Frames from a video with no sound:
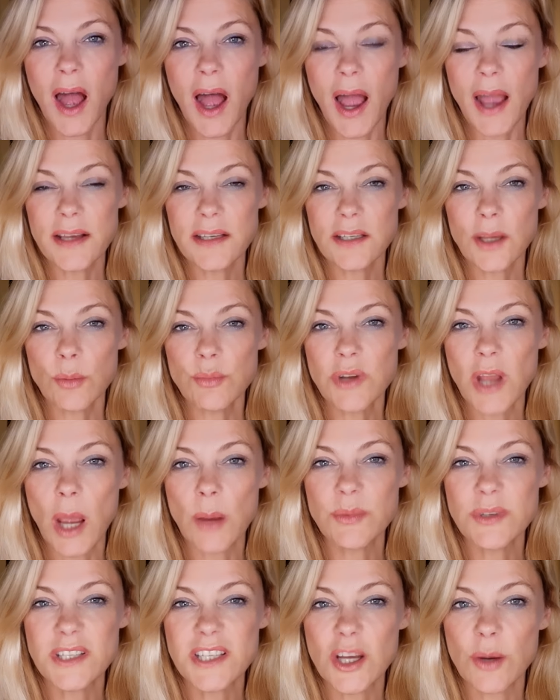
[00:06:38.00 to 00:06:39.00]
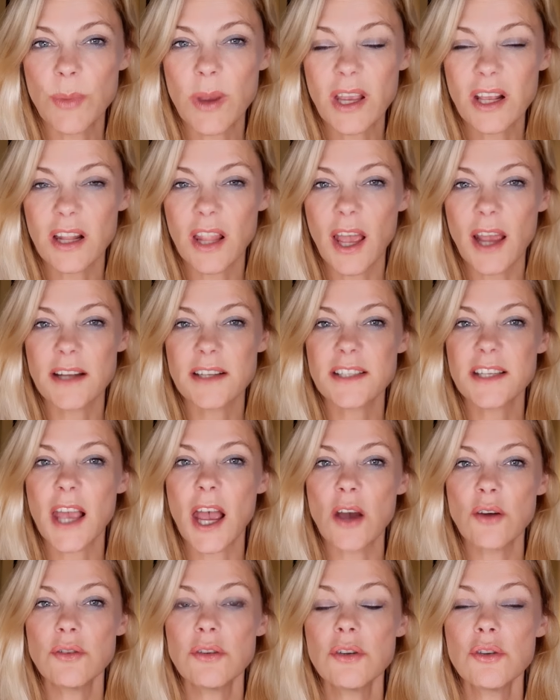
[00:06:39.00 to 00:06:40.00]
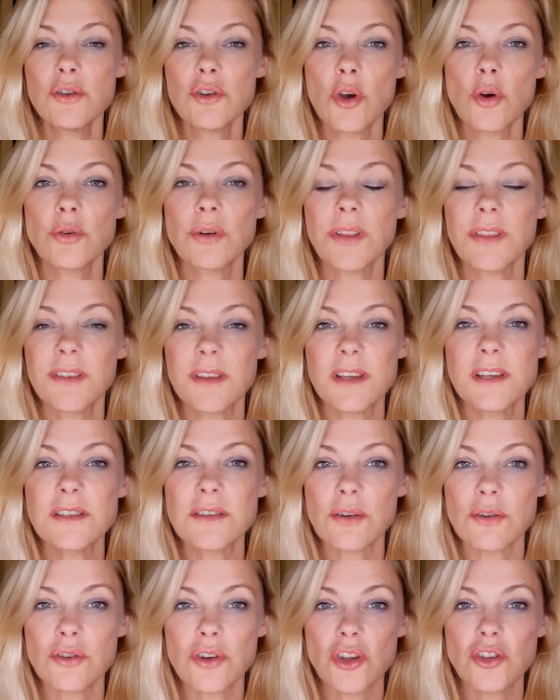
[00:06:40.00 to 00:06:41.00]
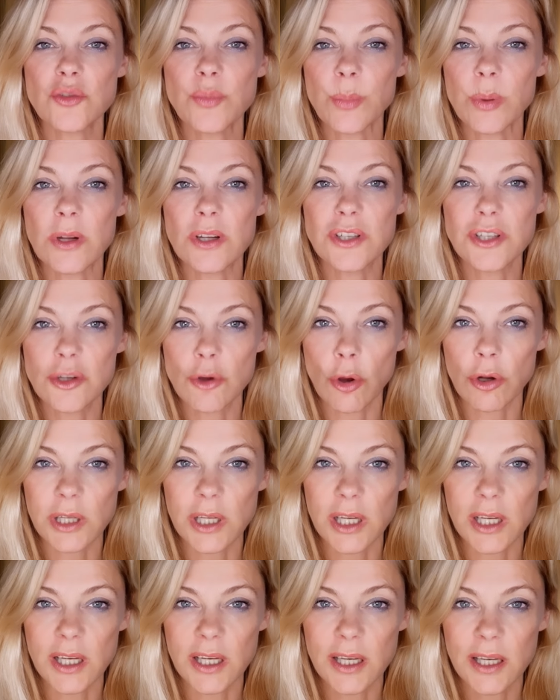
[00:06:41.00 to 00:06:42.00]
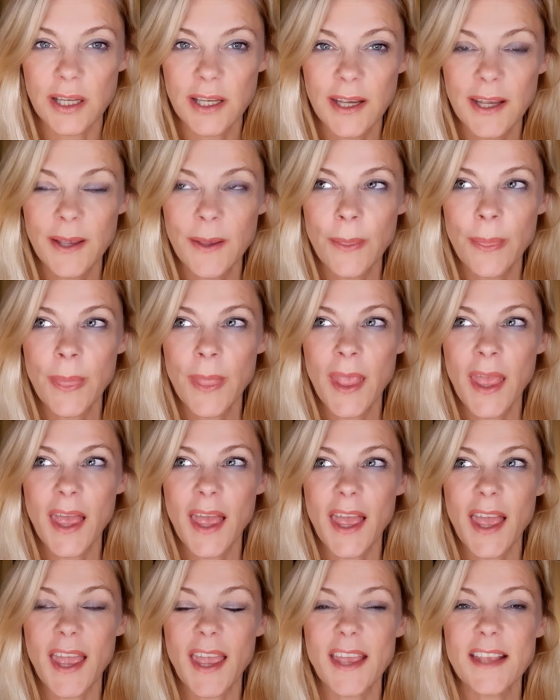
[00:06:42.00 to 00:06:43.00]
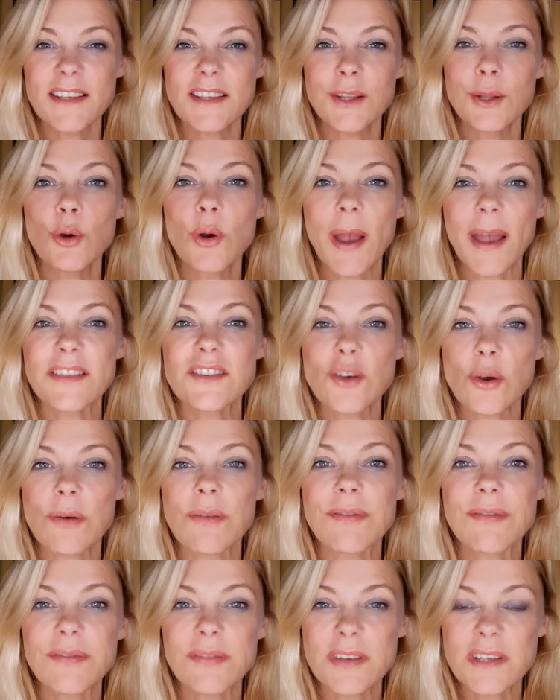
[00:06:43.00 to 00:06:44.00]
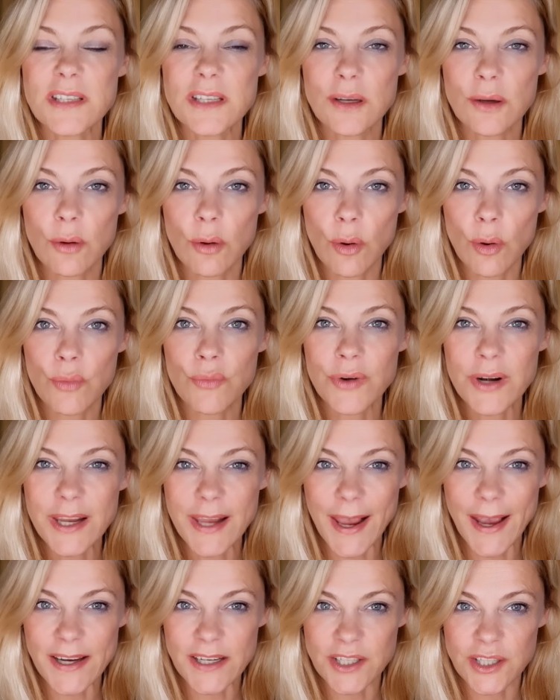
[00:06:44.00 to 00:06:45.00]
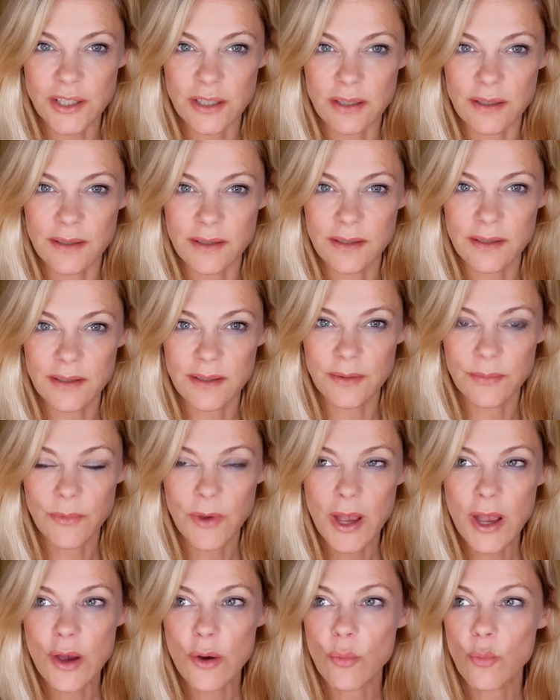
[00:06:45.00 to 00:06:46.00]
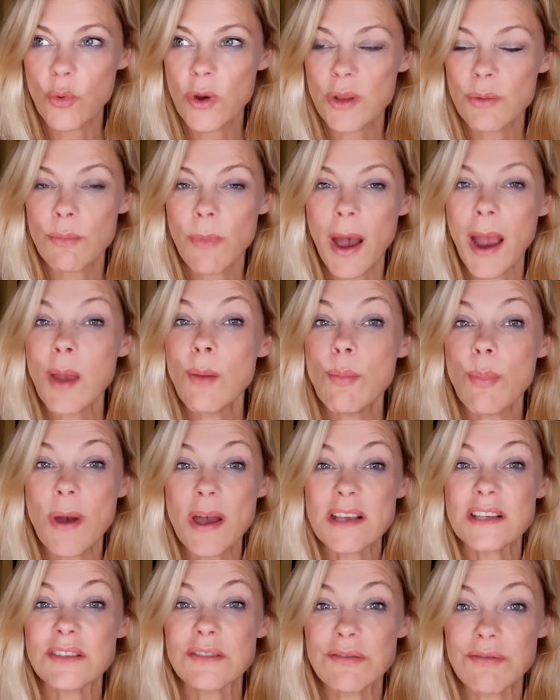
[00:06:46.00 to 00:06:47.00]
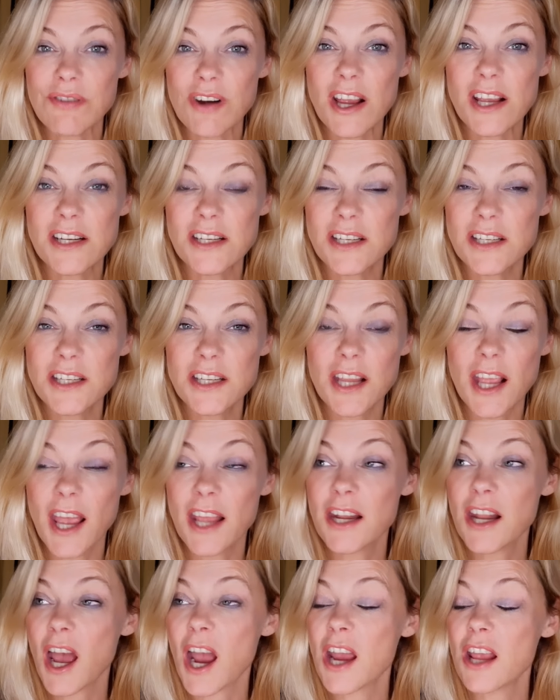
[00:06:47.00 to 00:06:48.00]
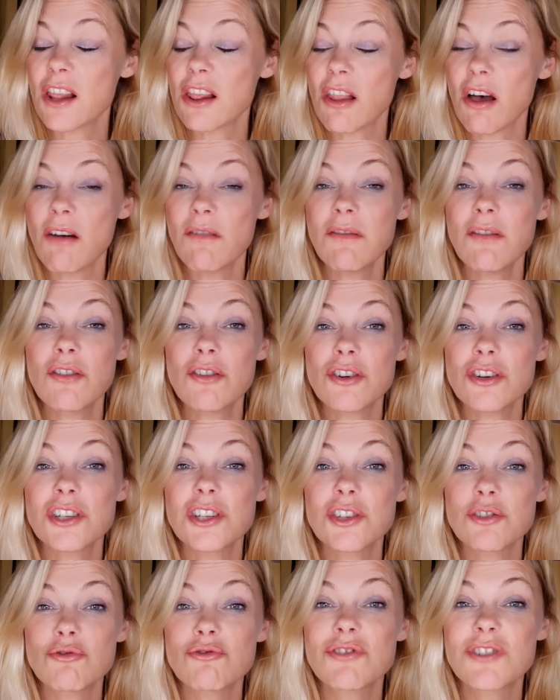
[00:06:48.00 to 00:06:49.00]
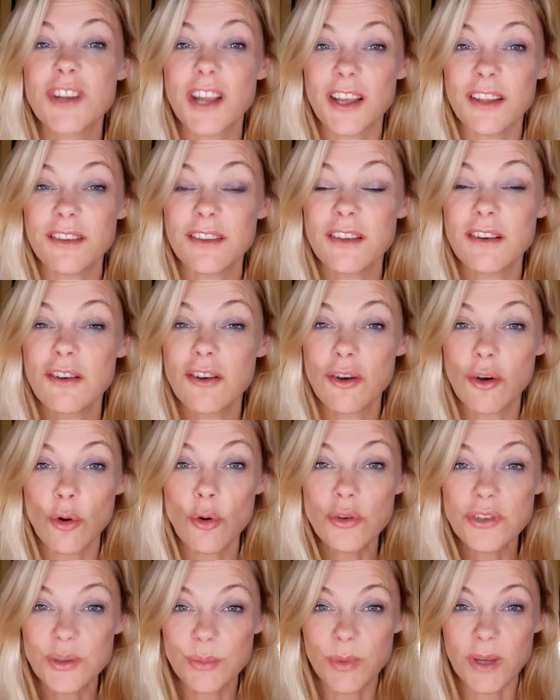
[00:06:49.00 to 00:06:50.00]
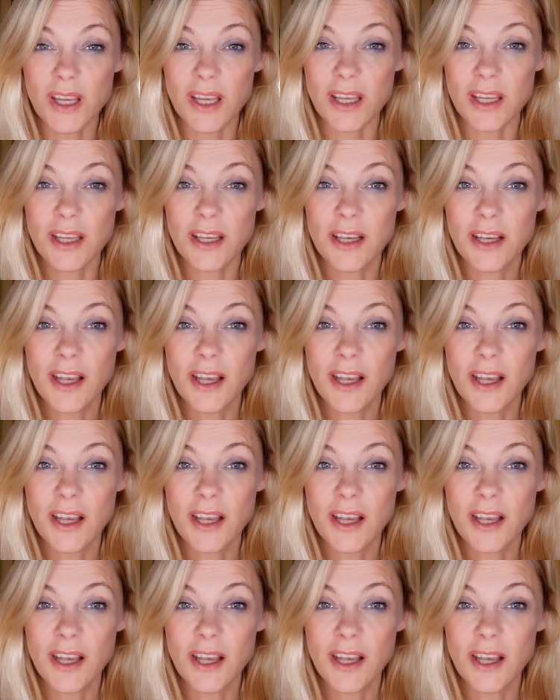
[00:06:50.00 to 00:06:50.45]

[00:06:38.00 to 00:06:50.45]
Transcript: I sometimes tell my clients, how do you know that things are not platonic? Is look at your physical reactions. When my best friend, and I love her to death, calls me,